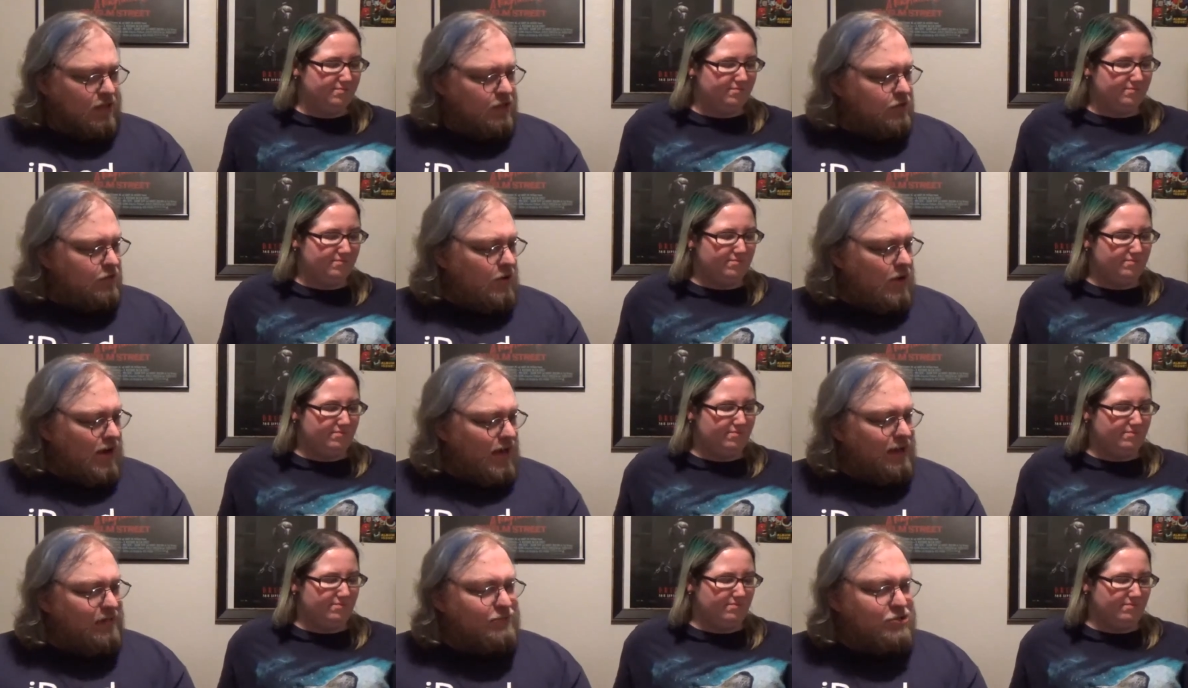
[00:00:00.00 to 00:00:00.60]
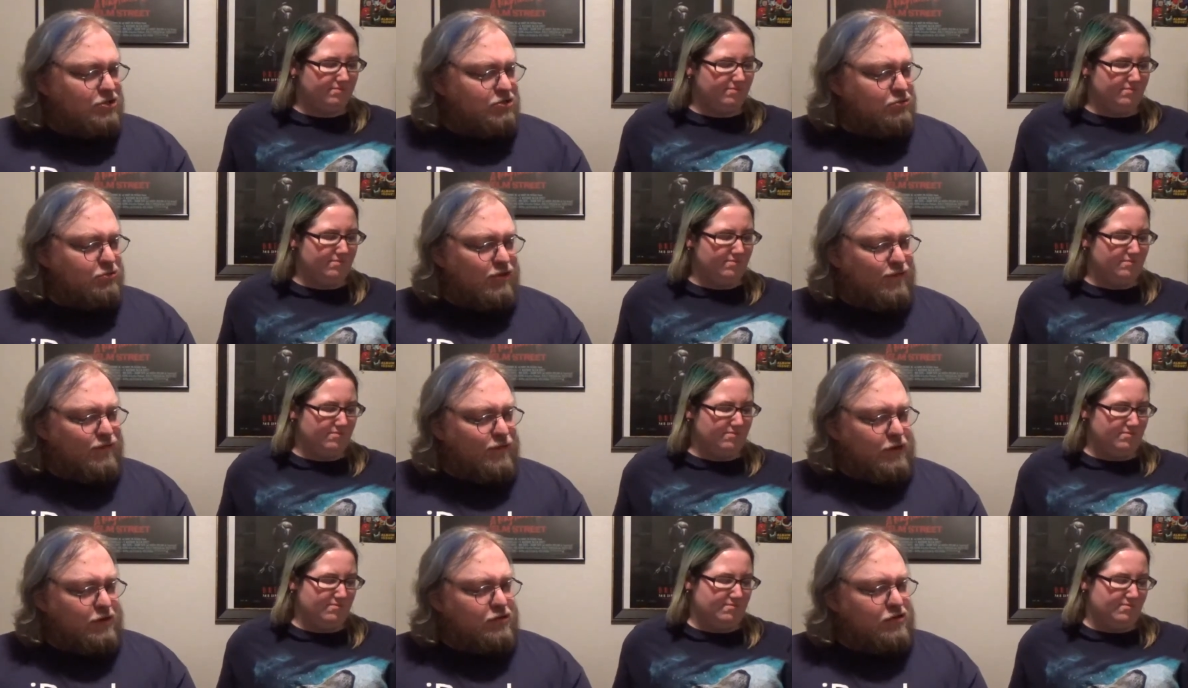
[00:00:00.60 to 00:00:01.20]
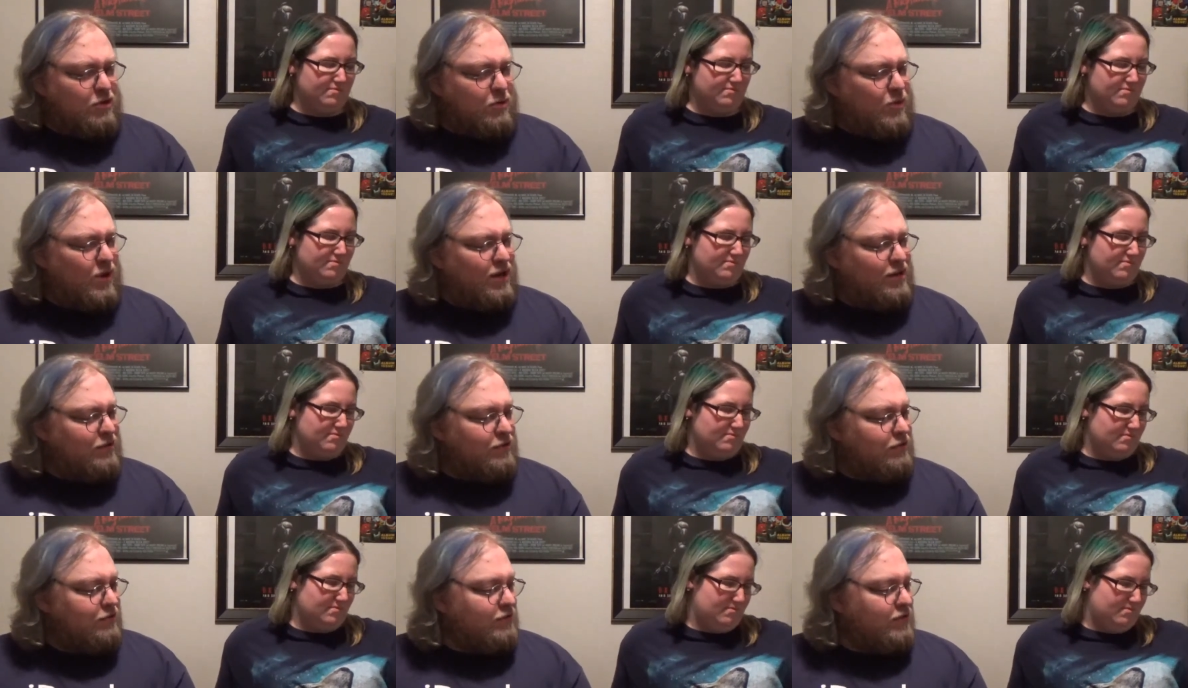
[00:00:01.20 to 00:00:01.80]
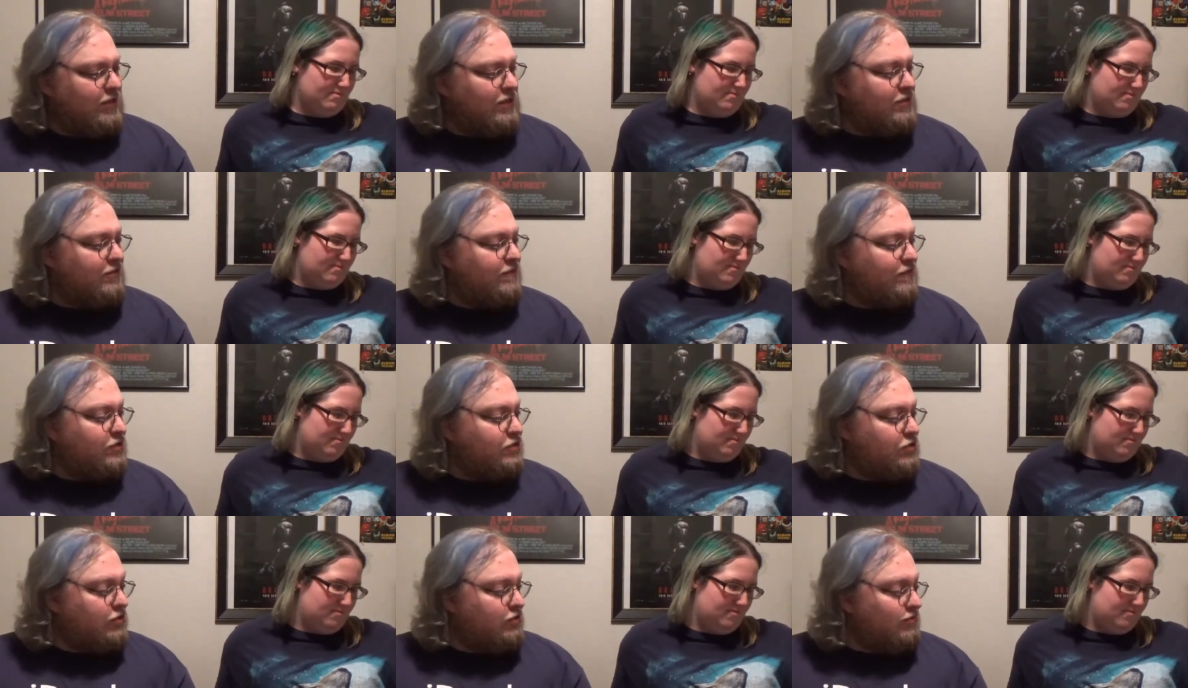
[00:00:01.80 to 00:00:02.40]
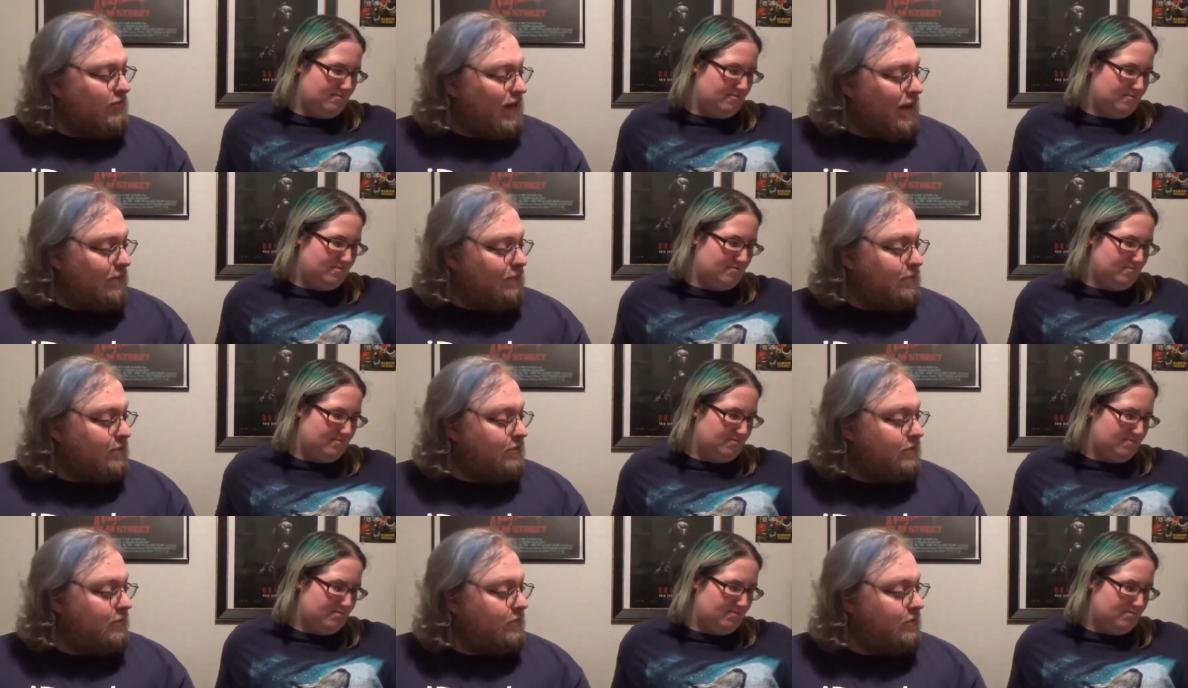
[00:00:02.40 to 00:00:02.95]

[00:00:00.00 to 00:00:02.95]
Speaker 1: Though I am still confused on why they're individually wrapped.